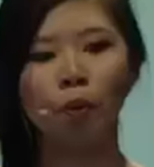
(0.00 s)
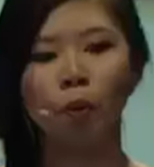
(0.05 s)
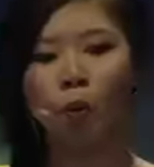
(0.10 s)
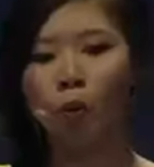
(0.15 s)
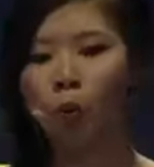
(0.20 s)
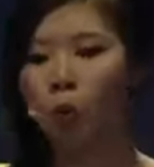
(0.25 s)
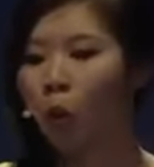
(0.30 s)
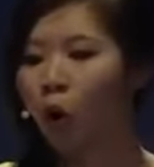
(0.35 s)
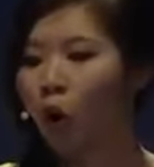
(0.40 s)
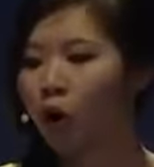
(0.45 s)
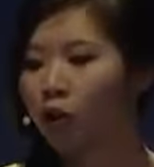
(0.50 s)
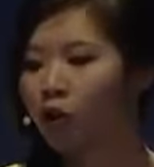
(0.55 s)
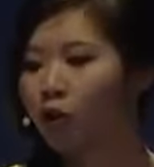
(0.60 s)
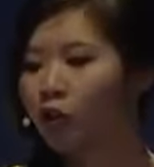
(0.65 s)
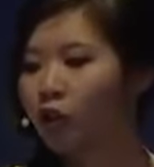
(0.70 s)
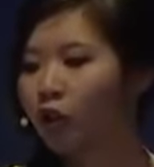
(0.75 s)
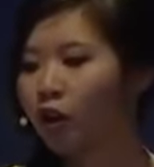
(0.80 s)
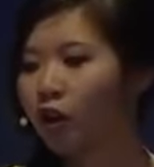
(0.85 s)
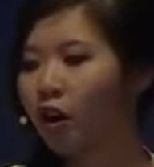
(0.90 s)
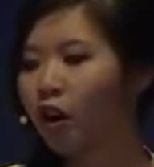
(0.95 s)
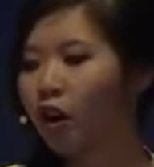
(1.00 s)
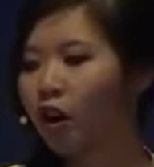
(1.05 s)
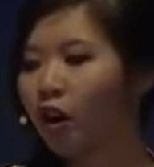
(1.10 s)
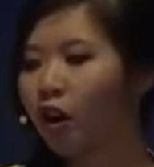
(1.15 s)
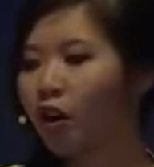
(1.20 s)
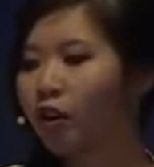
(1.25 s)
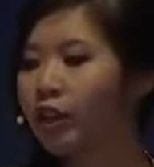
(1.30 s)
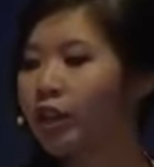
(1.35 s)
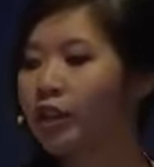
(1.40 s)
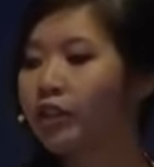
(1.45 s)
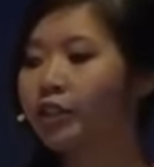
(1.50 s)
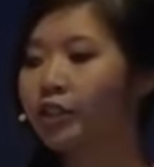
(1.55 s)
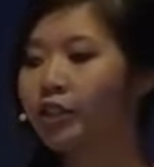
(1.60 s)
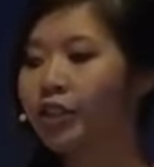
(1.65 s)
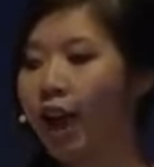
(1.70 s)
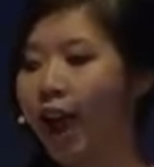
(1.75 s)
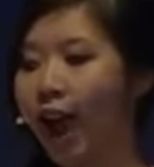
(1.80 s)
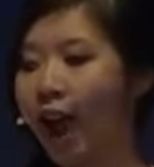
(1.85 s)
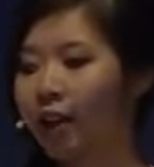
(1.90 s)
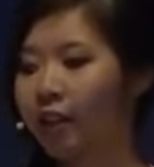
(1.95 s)
want easy
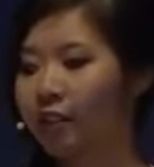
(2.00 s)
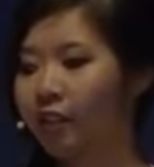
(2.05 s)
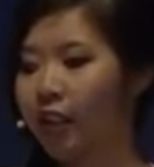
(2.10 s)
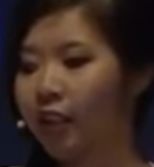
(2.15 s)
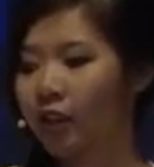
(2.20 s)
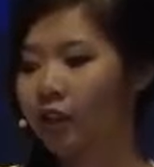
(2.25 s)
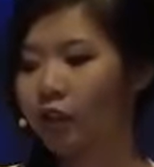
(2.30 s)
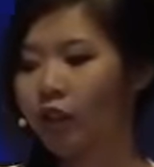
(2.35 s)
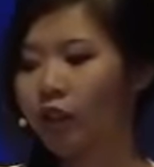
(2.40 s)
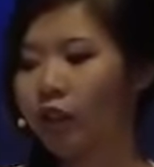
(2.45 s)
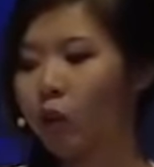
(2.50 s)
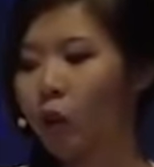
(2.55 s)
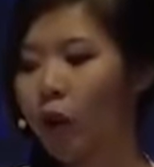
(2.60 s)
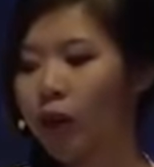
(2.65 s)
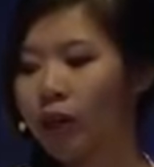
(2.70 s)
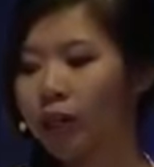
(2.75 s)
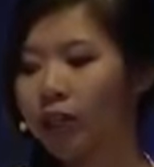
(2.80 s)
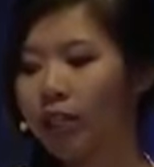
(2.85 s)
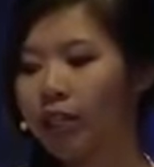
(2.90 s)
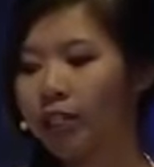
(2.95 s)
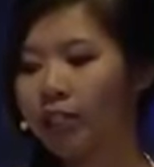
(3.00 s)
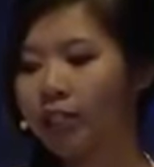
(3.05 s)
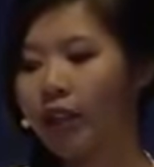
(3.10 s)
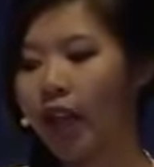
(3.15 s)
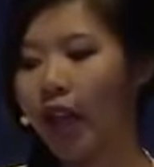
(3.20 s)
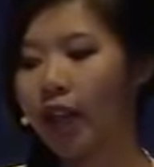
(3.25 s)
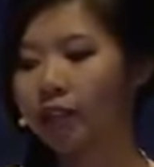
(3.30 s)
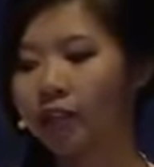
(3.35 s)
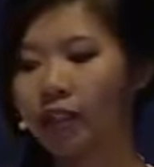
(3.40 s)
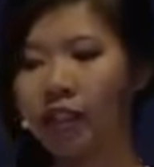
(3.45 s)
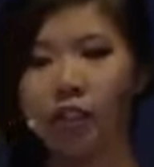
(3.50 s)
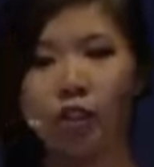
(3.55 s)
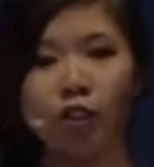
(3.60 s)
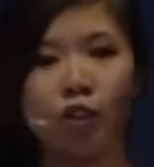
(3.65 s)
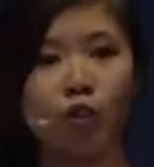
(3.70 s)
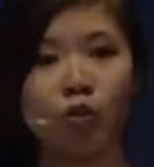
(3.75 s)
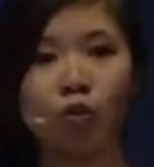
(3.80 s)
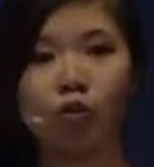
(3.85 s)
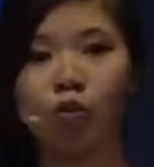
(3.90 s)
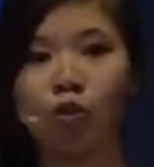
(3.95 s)
access, quick and easy access
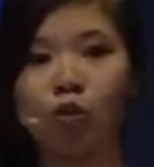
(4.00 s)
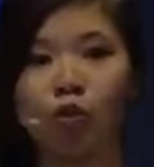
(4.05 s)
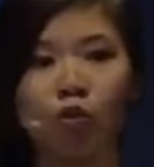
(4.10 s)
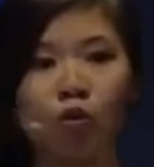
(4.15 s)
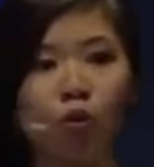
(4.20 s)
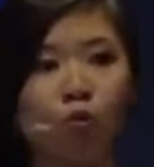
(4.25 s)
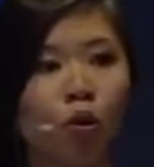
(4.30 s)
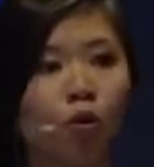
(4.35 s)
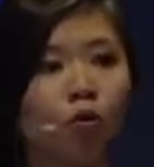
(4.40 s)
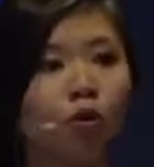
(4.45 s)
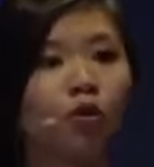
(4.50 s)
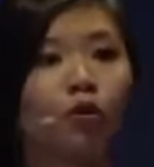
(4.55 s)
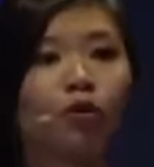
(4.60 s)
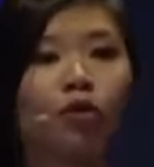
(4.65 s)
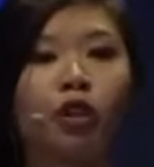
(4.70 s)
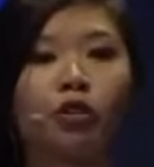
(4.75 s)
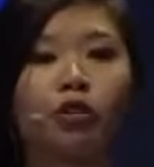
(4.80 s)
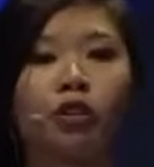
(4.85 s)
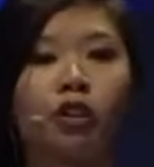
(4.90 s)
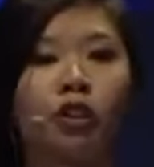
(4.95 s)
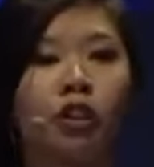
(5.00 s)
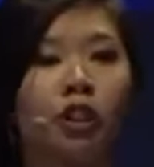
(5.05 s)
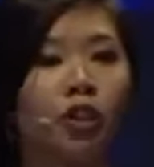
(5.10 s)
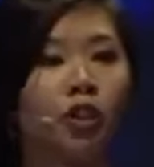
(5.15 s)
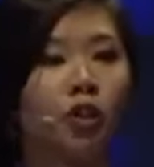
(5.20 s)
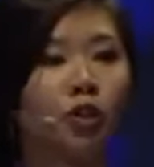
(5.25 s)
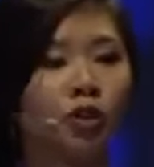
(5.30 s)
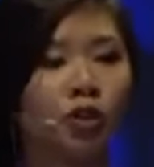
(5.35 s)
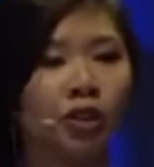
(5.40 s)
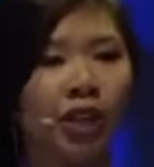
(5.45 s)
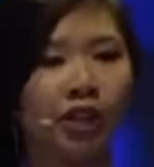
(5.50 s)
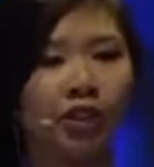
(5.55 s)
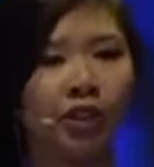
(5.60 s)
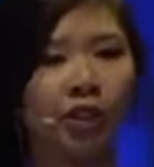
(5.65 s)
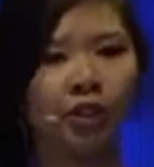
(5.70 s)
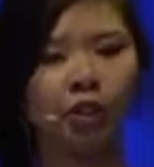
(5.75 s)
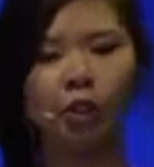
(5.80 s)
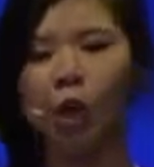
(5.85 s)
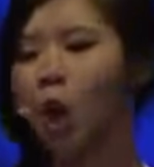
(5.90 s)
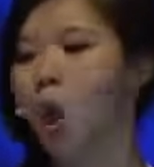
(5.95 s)
to the most frequently used
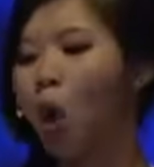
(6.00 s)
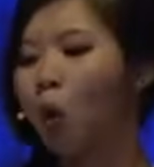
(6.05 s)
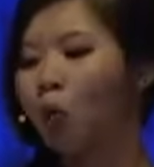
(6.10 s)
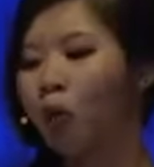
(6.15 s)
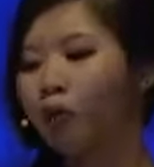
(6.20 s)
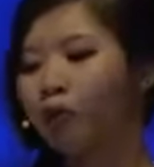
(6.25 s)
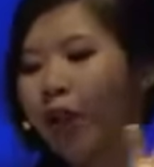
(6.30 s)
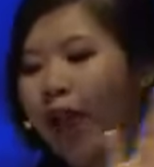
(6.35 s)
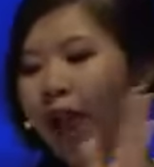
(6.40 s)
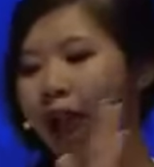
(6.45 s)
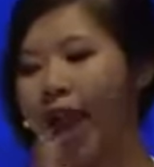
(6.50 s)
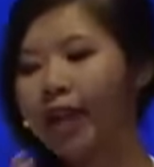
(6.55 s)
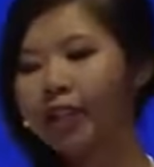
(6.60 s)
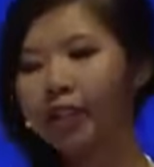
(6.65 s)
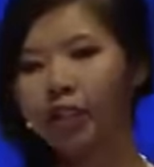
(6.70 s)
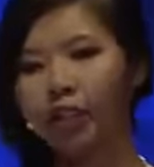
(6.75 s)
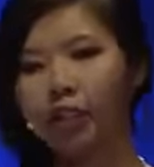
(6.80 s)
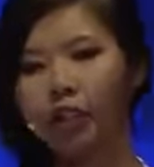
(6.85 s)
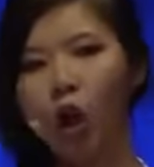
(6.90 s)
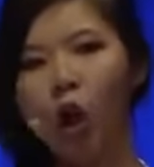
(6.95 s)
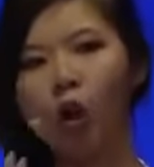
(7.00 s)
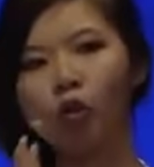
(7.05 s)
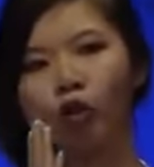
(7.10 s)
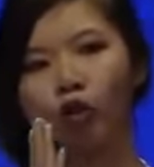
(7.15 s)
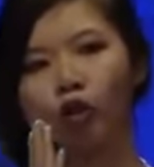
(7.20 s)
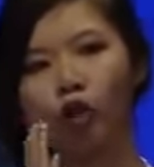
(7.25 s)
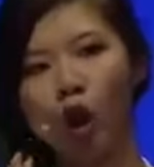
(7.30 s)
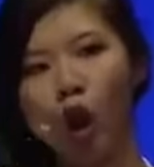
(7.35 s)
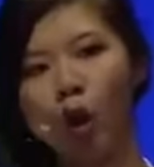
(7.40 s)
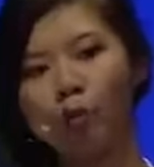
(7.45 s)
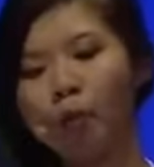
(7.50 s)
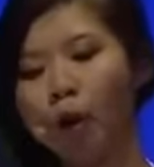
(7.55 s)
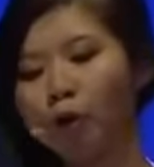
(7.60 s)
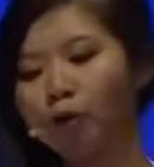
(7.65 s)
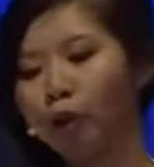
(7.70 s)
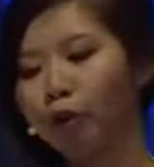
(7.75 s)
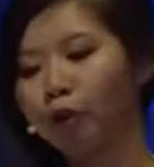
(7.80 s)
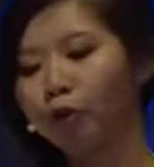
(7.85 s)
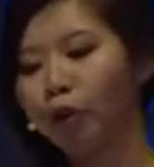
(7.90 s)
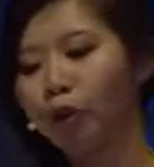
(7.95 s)
settings, we've added on the top of
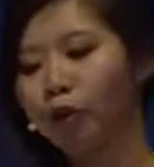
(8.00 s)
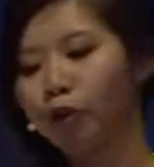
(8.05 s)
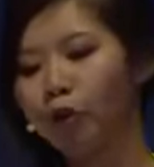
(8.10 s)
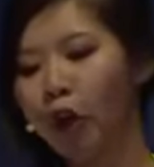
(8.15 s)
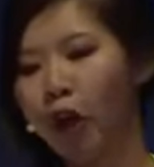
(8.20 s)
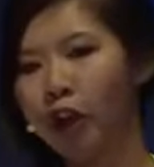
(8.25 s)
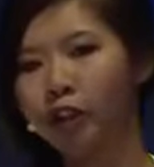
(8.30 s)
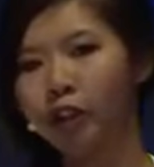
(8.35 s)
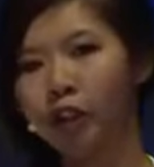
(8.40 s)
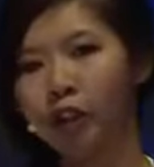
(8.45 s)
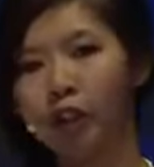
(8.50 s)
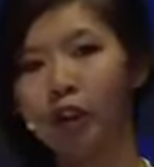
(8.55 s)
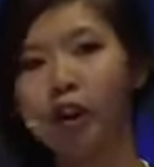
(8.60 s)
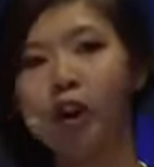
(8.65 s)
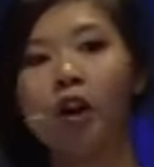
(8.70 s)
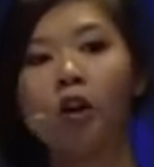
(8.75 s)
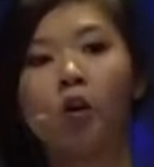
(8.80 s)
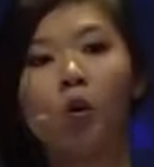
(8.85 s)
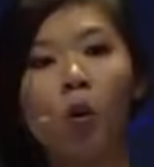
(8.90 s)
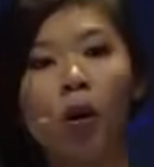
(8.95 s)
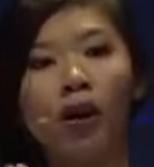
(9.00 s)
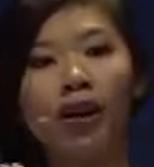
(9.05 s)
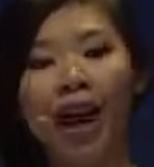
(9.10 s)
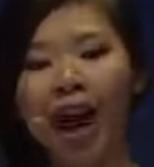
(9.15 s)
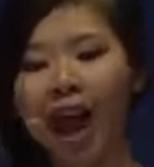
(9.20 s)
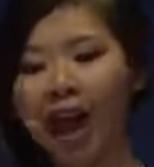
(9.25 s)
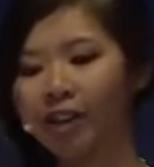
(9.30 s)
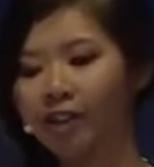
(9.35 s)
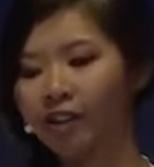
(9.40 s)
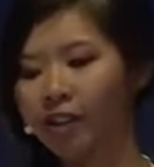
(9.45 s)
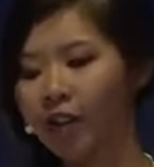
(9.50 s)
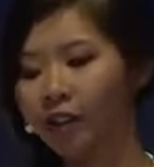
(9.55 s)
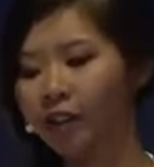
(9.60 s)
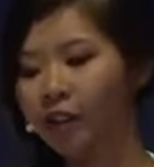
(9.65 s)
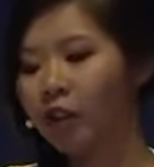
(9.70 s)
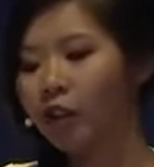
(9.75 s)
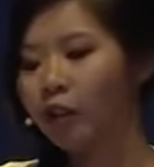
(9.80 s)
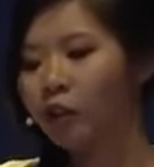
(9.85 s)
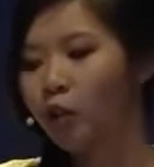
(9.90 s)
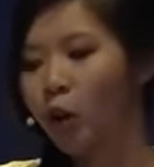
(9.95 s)
the viewfinder quick access.
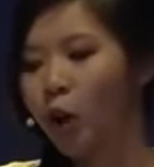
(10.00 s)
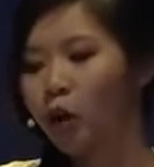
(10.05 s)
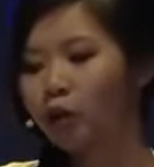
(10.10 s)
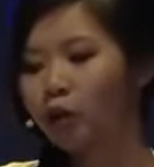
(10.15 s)
So on the